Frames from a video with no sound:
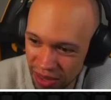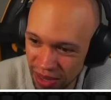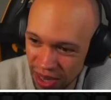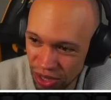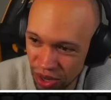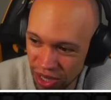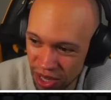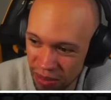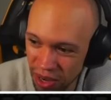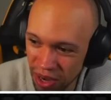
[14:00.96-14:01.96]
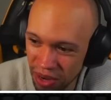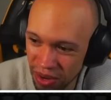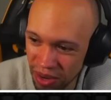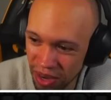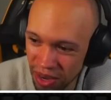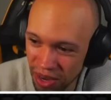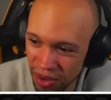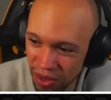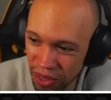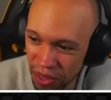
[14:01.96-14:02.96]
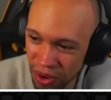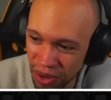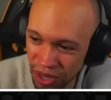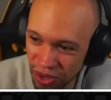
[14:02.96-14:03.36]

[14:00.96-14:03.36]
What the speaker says: I trust him. Oh no, 3rd